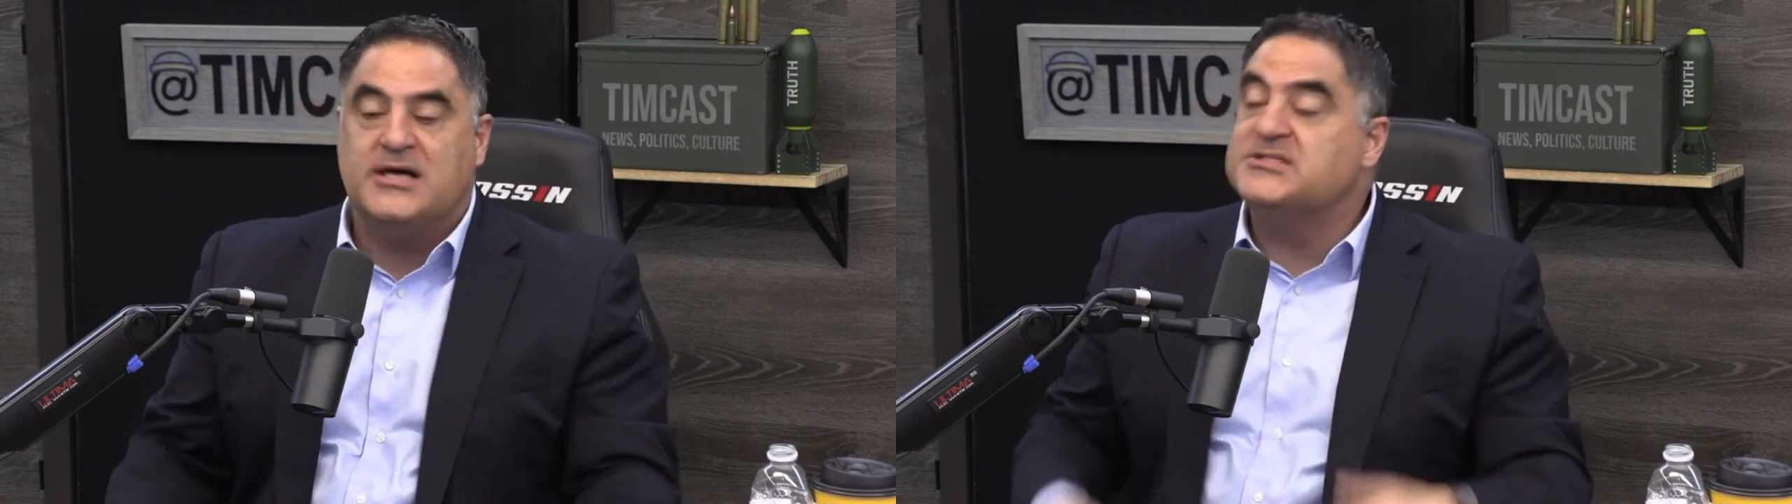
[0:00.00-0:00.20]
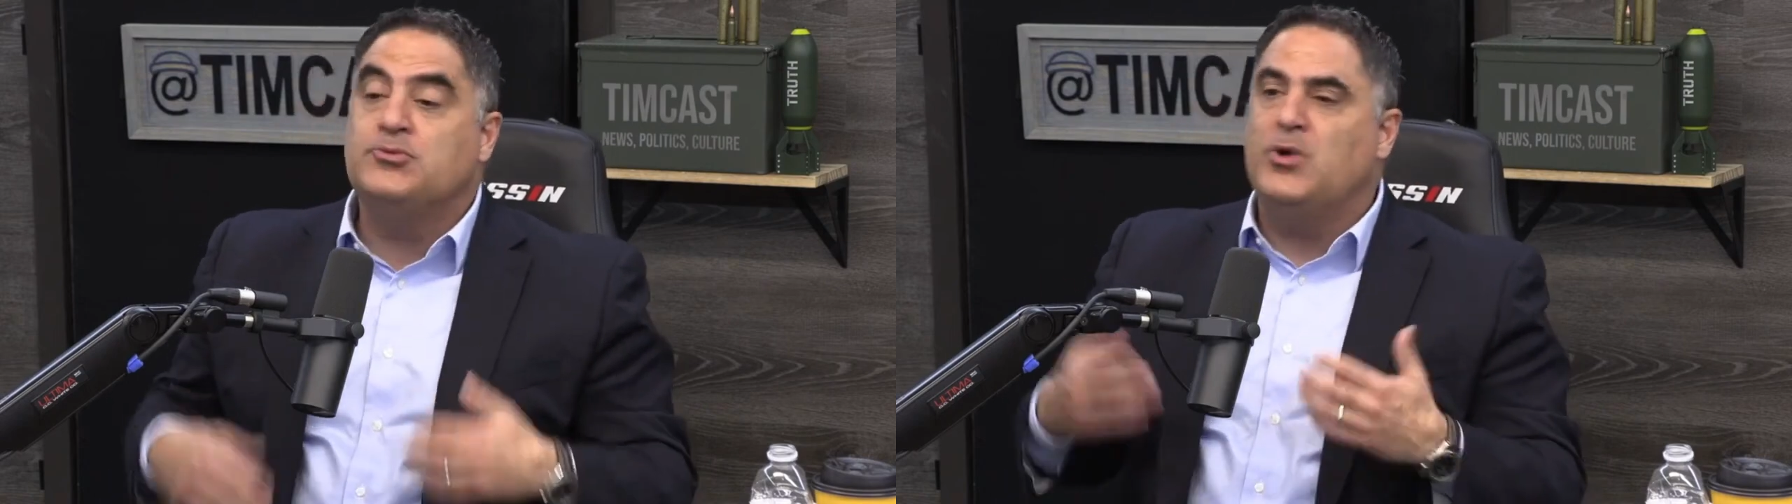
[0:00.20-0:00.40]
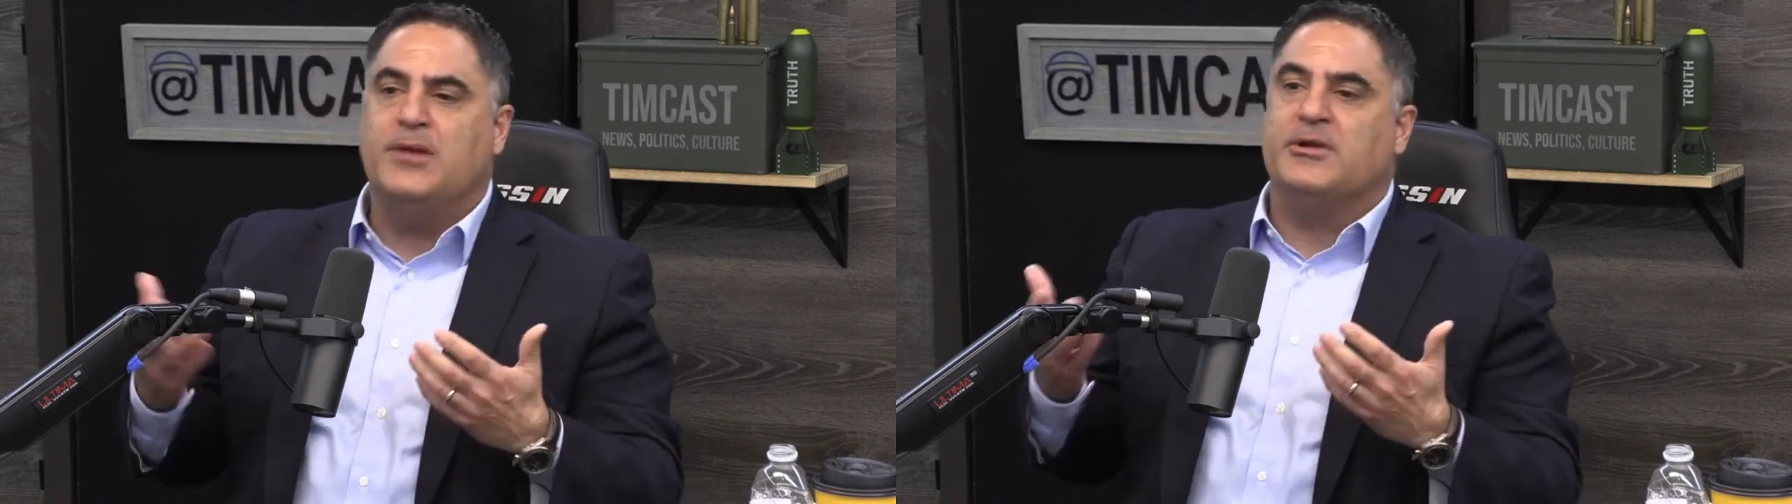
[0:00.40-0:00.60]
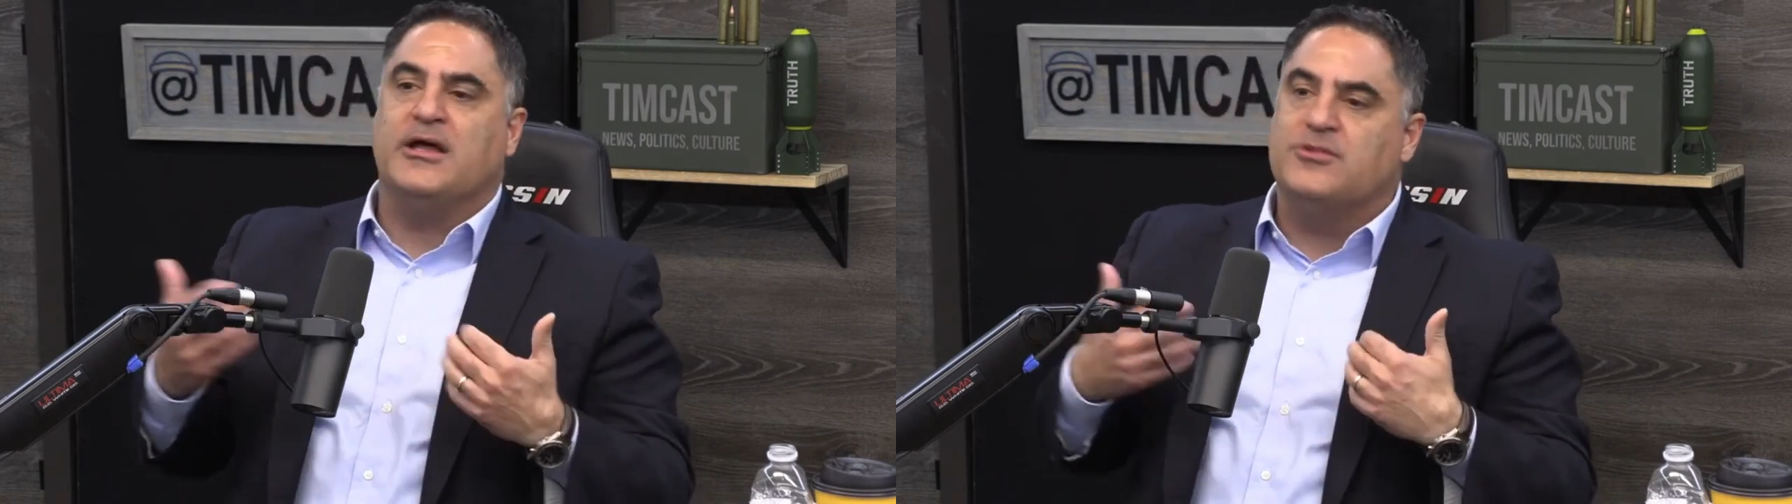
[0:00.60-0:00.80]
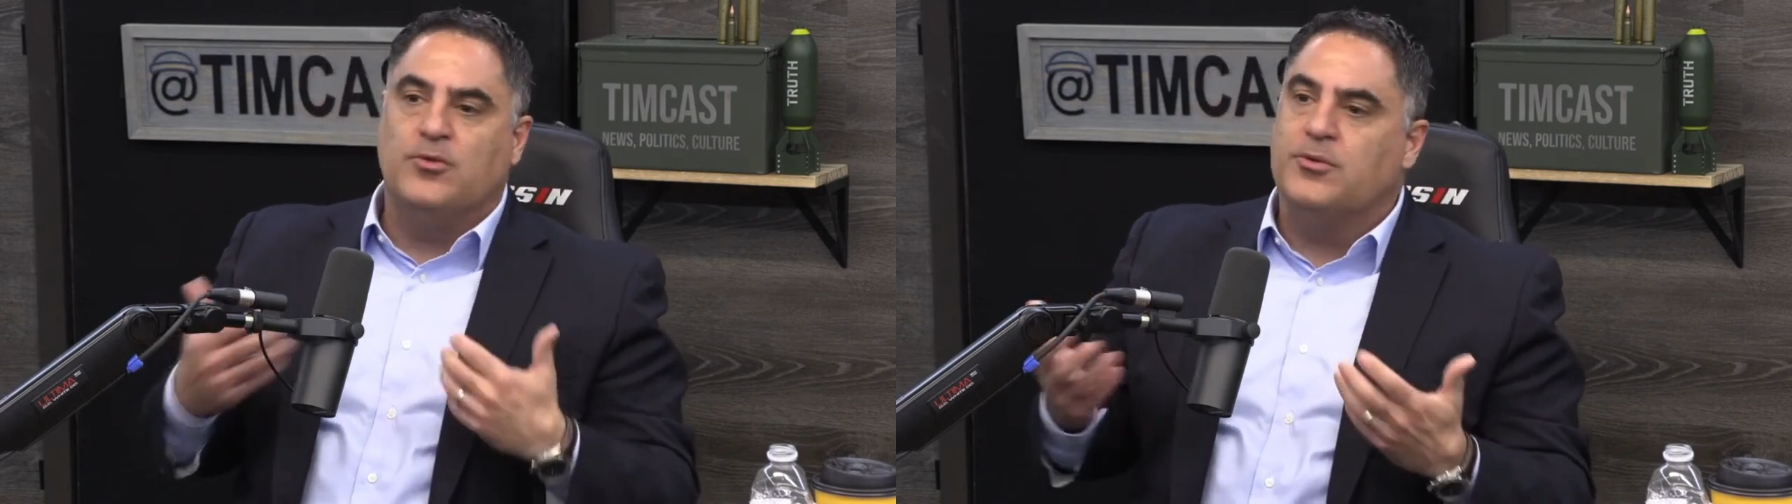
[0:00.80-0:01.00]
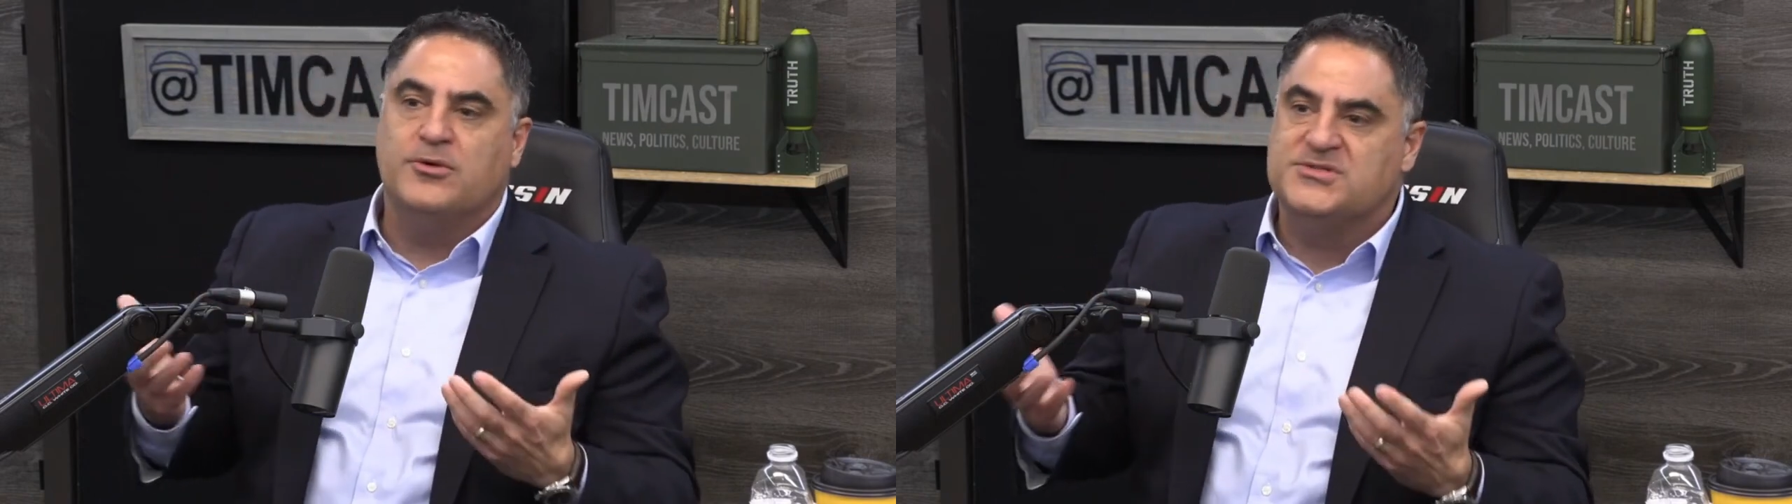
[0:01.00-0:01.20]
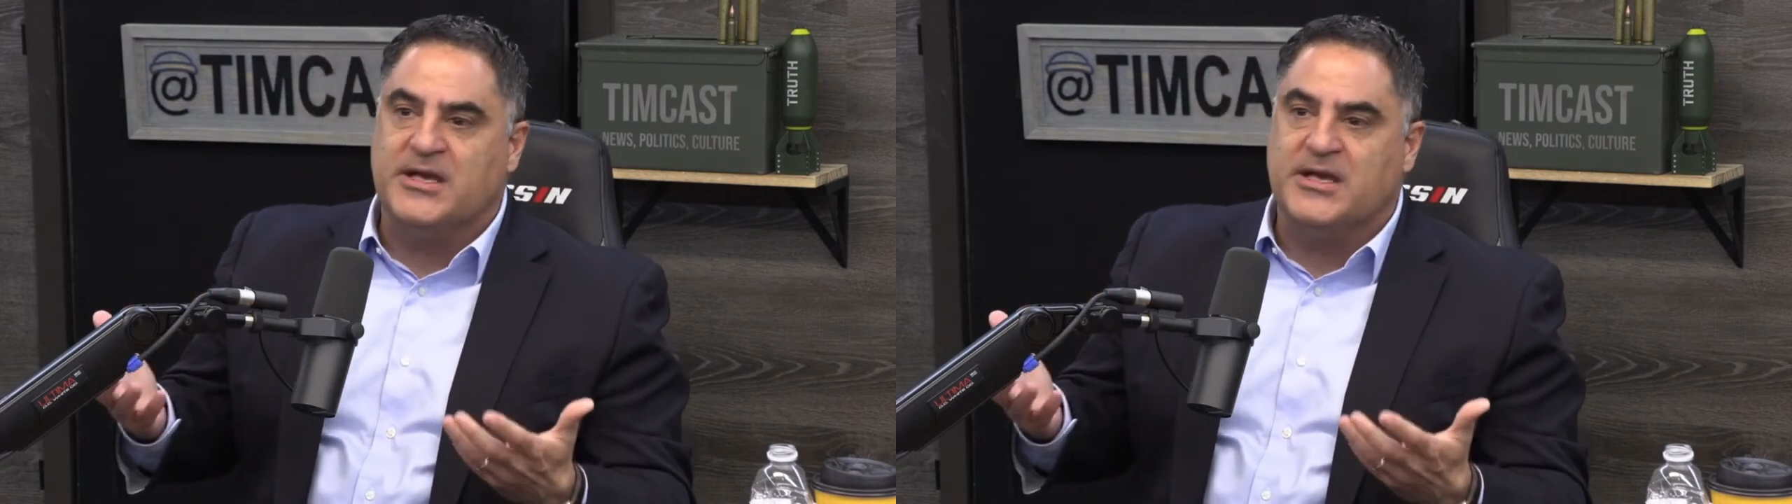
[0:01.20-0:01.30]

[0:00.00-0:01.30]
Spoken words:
I said, "Wait a minute, I thought we weren't